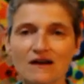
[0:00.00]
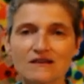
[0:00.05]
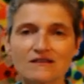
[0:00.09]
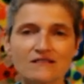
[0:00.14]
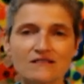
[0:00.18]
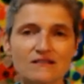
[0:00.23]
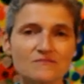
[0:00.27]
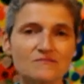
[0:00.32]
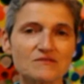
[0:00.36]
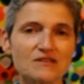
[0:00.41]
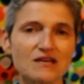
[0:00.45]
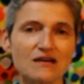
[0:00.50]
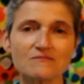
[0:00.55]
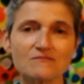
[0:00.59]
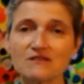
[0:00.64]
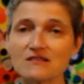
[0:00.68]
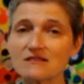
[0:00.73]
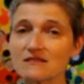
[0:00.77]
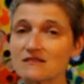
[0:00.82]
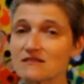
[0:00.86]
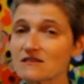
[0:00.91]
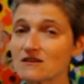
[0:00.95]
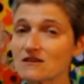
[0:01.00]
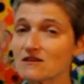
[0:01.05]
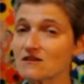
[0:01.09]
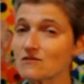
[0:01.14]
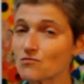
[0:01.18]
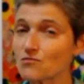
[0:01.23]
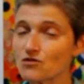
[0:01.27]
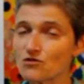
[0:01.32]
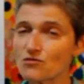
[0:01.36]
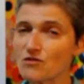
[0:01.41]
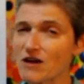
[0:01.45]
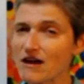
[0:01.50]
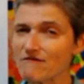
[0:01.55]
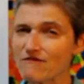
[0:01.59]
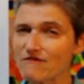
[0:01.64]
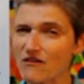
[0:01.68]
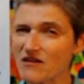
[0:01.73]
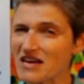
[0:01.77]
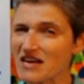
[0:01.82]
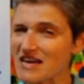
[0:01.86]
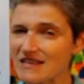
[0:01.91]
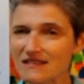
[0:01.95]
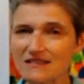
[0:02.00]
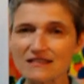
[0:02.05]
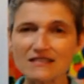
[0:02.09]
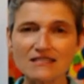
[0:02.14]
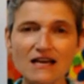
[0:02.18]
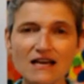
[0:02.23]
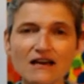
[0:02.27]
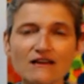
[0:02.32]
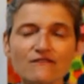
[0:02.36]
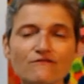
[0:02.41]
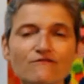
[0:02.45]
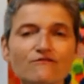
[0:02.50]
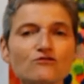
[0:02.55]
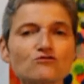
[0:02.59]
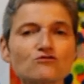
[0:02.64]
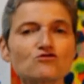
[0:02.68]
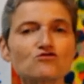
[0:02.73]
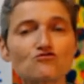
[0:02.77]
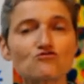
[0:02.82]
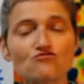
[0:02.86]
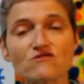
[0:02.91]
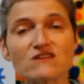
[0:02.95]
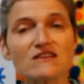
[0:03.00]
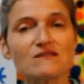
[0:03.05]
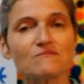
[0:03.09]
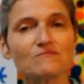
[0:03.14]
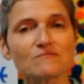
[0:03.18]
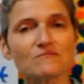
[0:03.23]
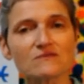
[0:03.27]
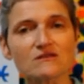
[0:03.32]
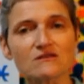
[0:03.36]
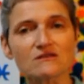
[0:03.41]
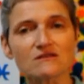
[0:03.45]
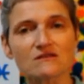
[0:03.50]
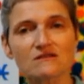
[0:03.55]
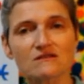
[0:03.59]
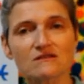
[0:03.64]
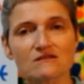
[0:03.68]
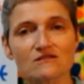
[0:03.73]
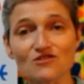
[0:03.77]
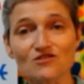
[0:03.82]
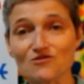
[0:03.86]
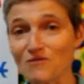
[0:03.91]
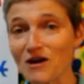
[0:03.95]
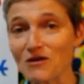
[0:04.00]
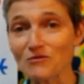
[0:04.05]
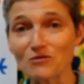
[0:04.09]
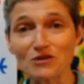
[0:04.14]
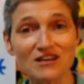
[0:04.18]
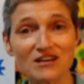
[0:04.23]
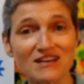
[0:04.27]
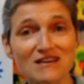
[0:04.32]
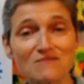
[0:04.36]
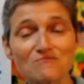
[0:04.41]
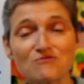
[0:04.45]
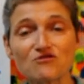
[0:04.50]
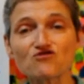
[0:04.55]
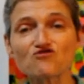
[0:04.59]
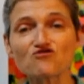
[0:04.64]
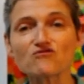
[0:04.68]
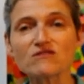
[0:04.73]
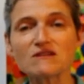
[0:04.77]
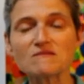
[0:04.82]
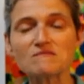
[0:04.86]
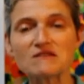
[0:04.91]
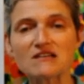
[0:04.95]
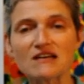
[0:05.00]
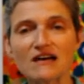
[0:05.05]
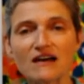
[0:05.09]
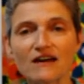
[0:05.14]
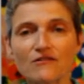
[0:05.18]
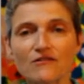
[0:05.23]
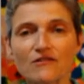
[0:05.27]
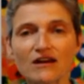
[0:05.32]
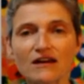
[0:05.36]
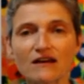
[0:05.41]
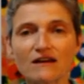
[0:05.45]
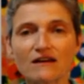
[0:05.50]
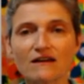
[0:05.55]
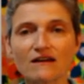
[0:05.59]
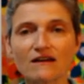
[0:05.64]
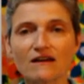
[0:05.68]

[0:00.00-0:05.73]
Sometimes it's you get very insightful dreams, so you might want to keep a dream diary.